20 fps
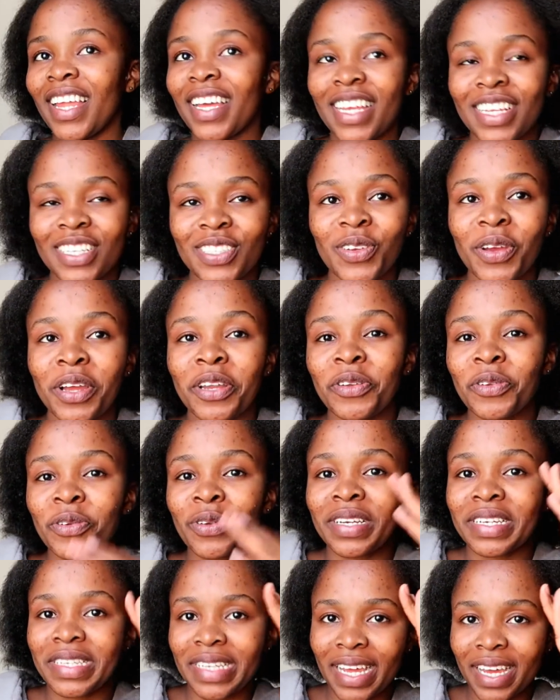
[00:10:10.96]
he's going to
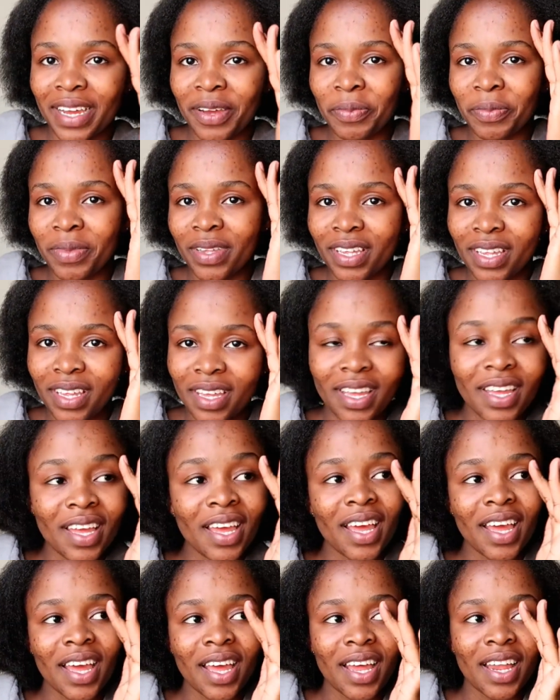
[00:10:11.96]
dick me,
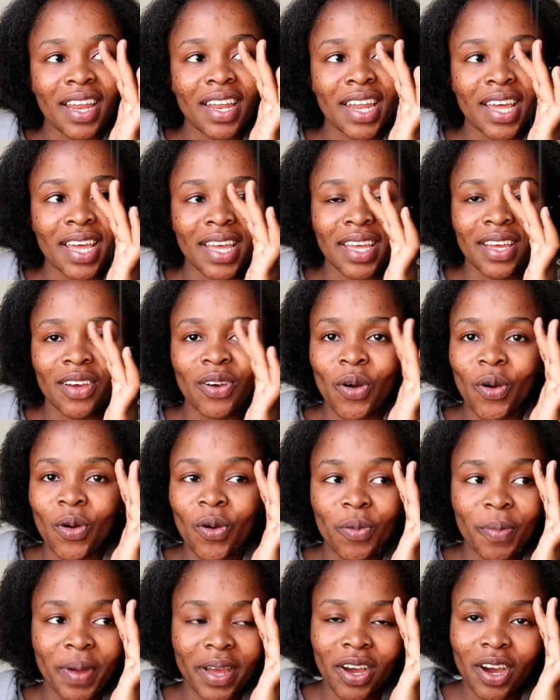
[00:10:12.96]
like, oh
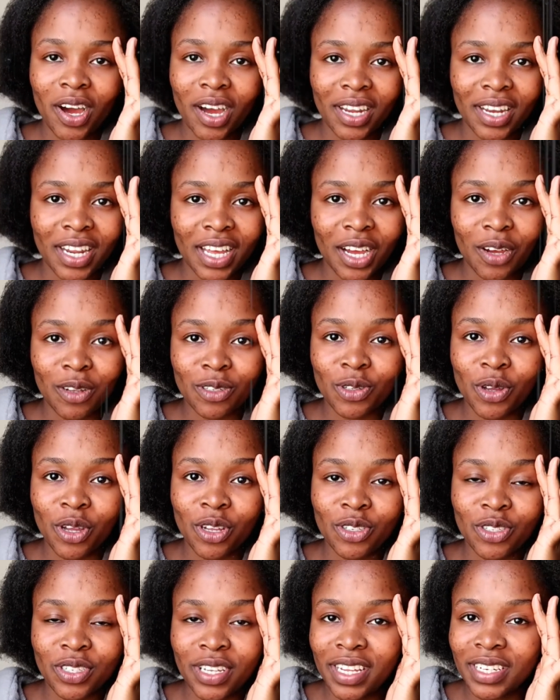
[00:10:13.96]
my god, like I was
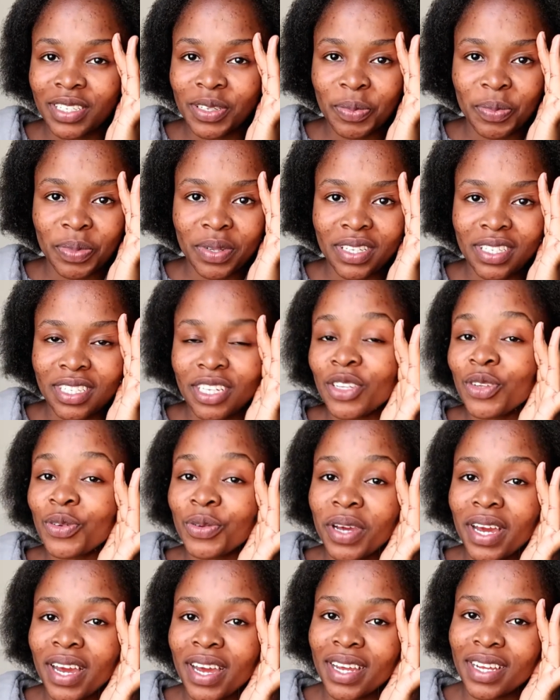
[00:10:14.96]
going to get a beating, you
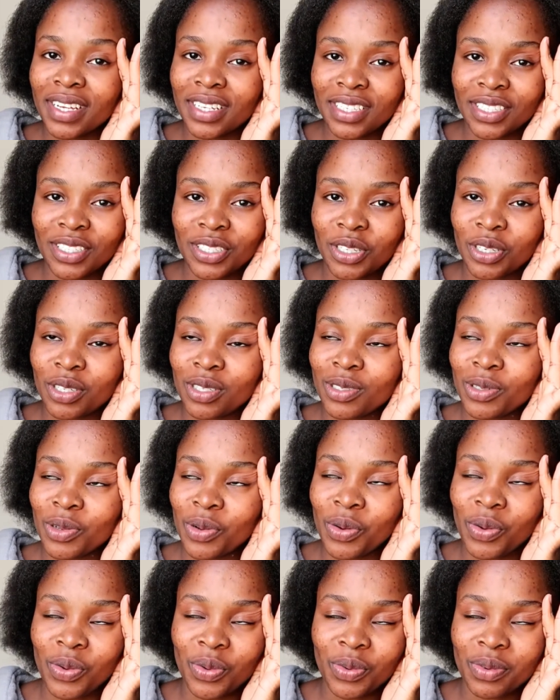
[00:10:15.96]
guys.
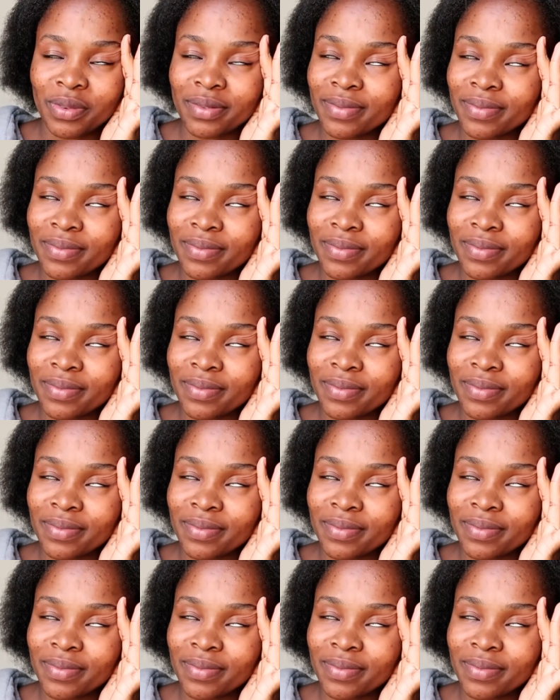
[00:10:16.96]
So